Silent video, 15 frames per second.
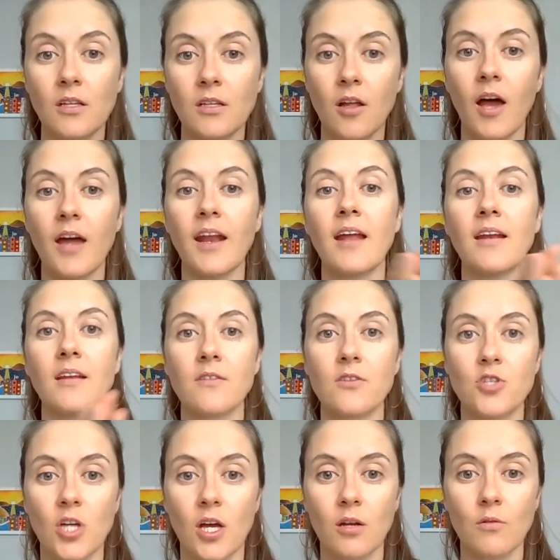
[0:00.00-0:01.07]
the light and in the
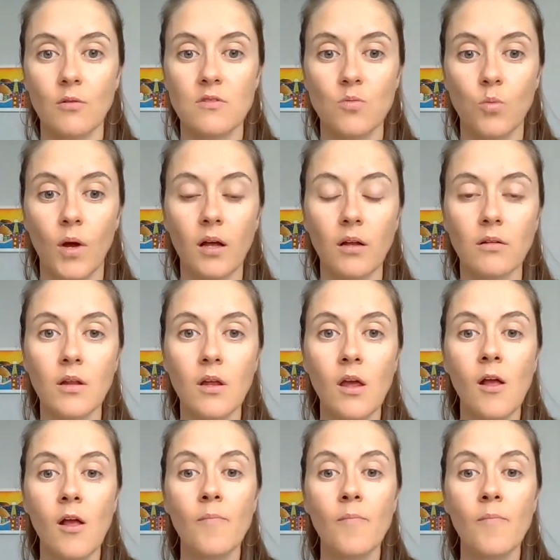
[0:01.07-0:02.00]
shadow as well.